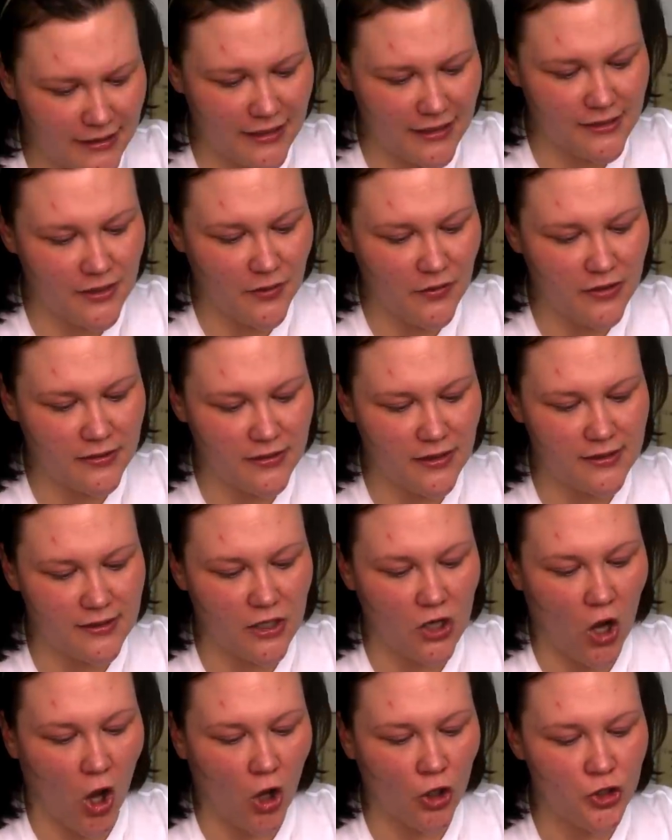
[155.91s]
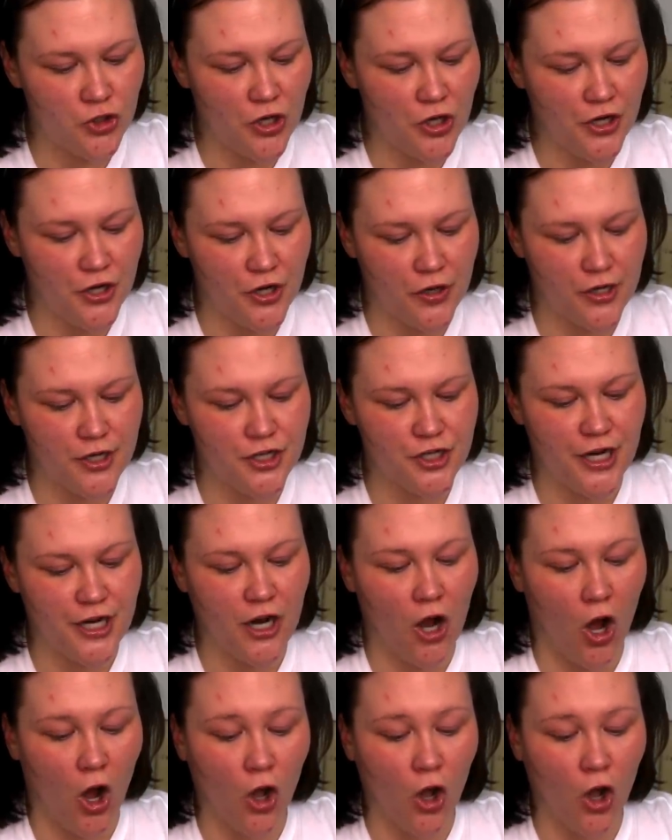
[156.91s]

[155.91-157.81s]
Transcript: It says that this is an ultra-nourishing,